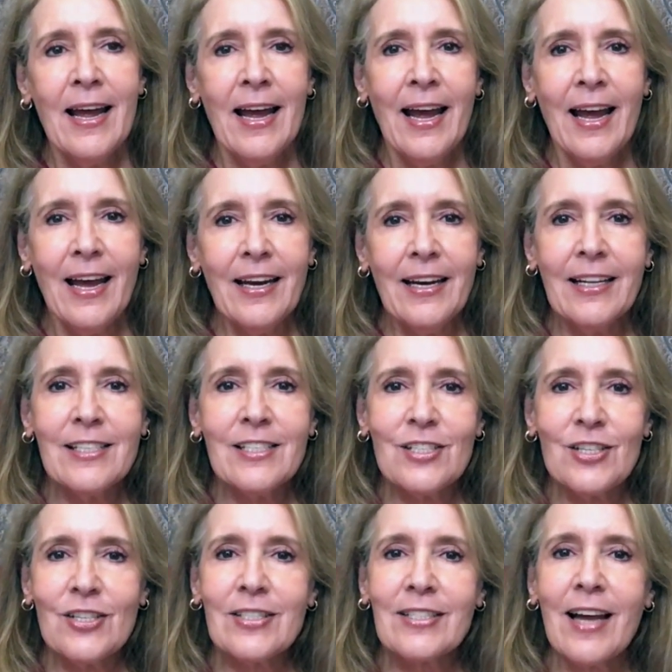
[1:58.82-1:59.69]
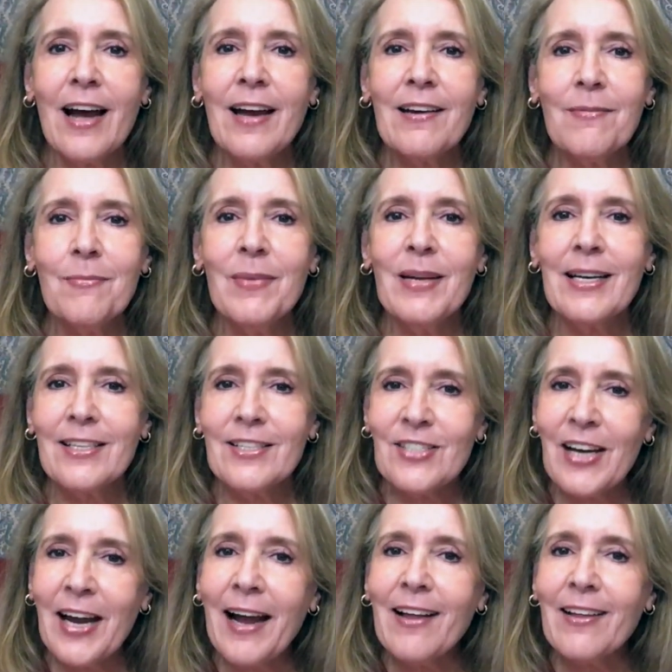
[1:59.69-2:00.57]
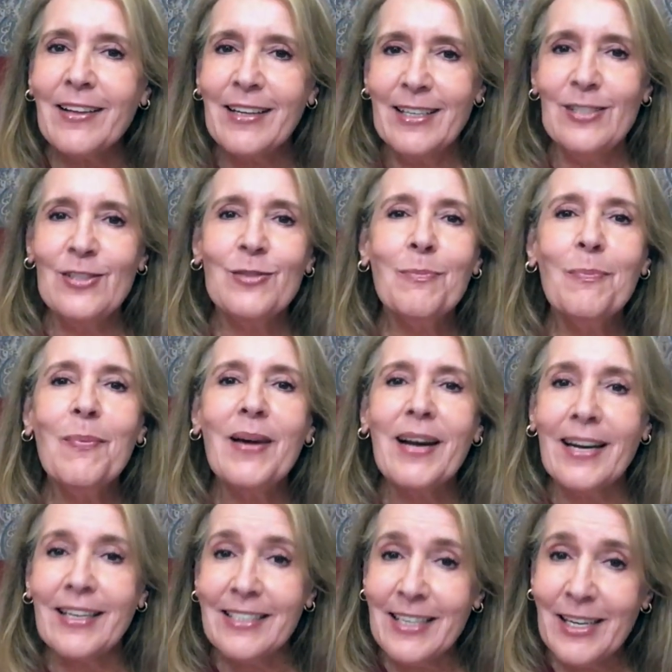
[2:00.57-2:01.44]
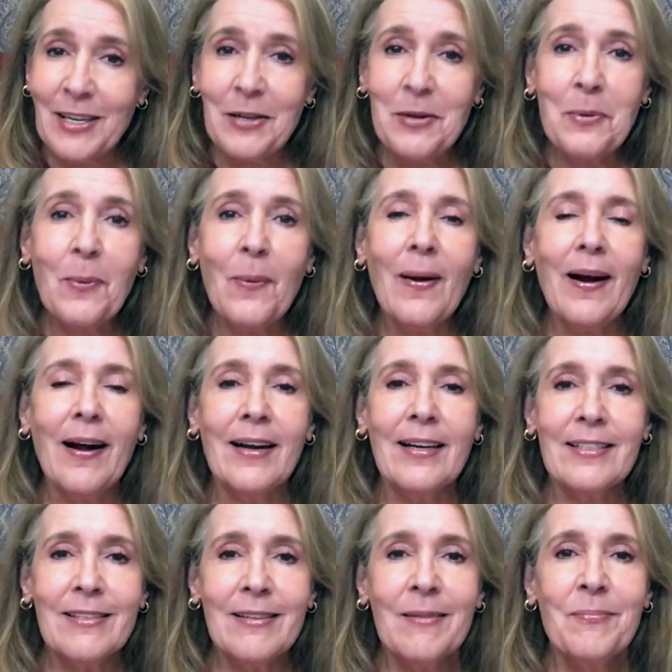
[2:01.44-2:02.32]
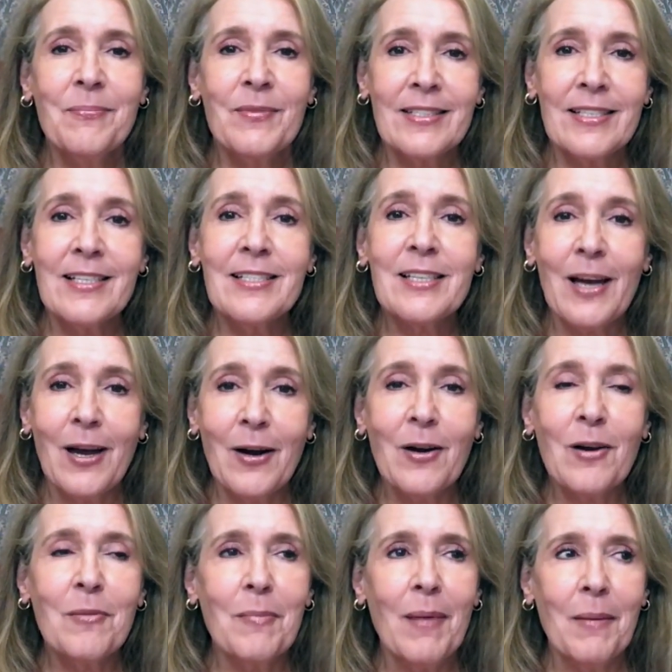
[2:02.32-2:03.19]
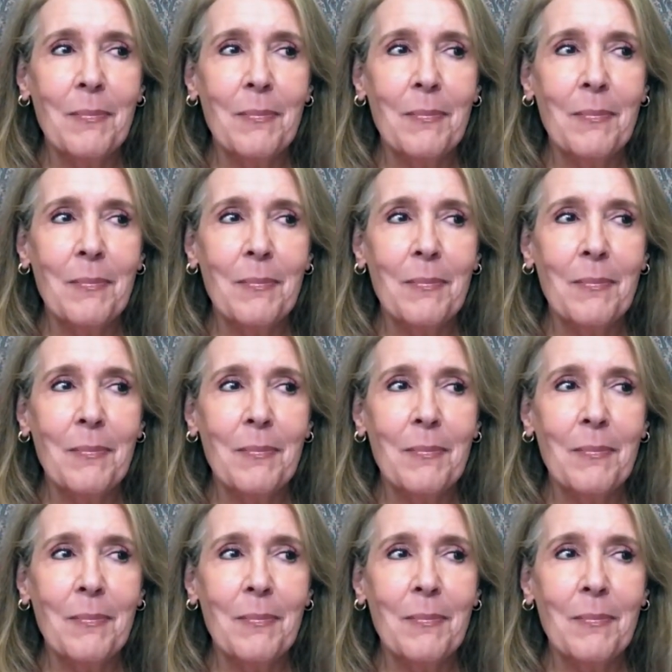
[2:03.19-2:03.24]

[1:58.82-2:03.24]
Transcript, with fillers: And it's just kind of been a challenge. But I tell you what, since I hurt my